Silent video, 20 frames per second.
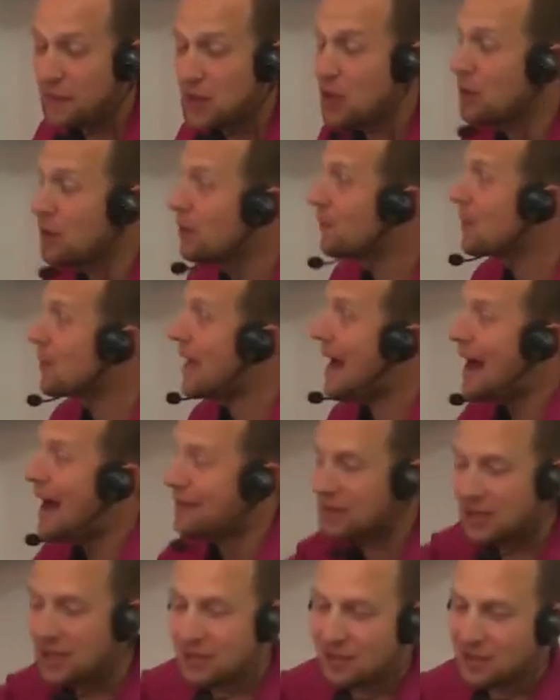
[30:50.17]
If you
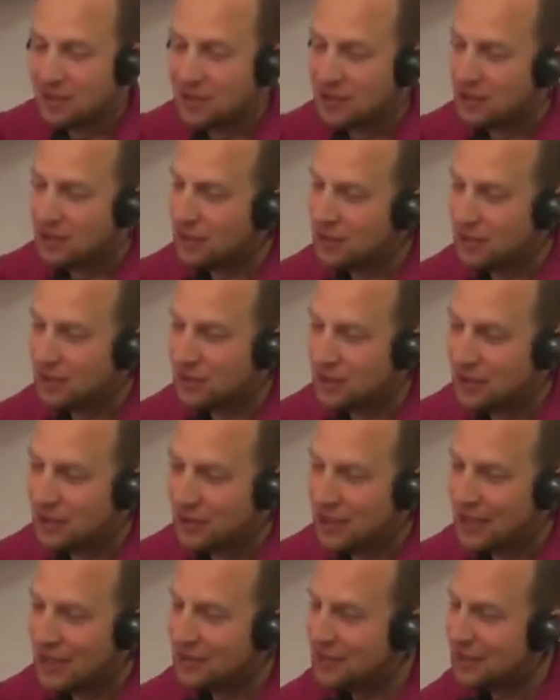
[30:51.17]
have to do the
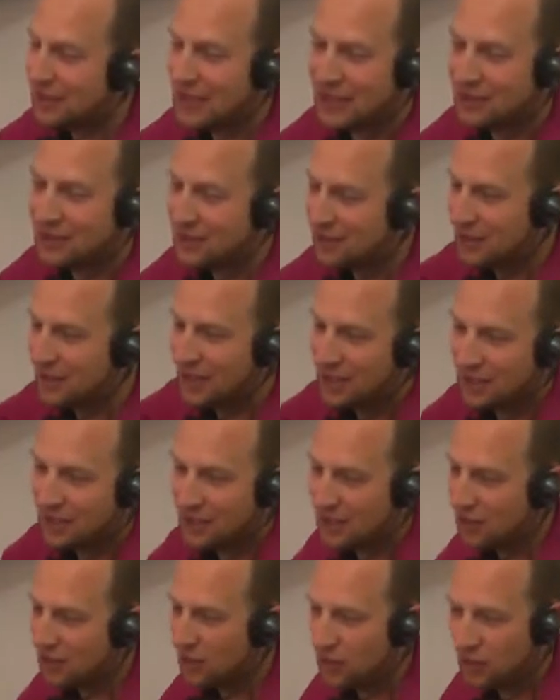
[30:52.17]
to-do list, and that's
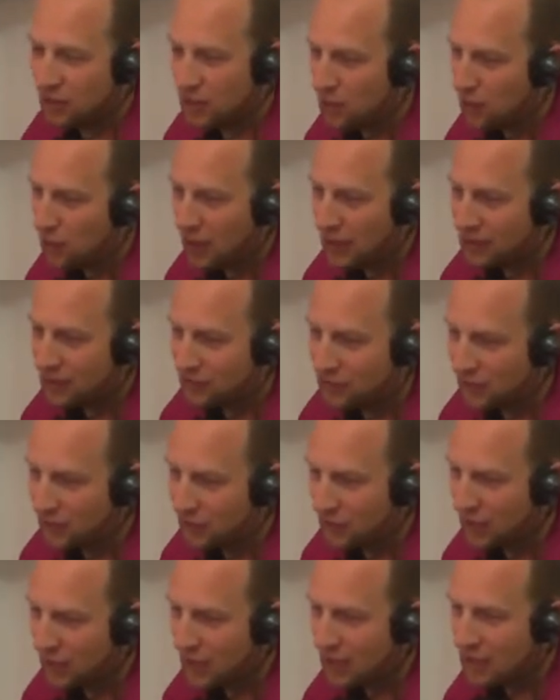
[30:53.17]
not the only way,
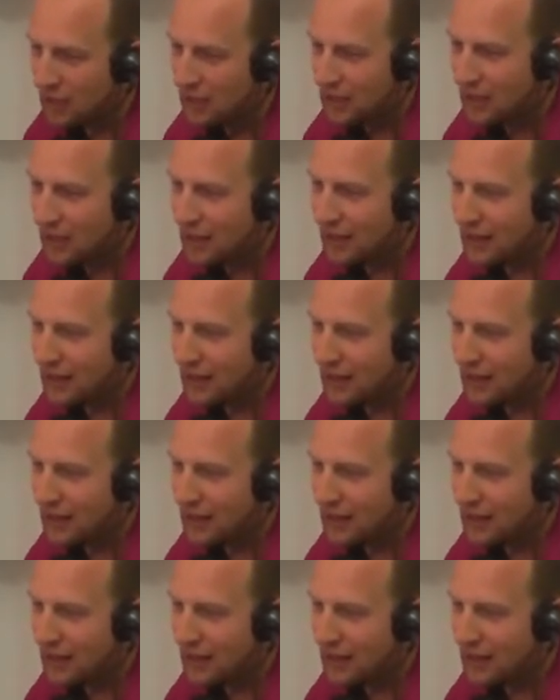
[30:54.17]
certainly.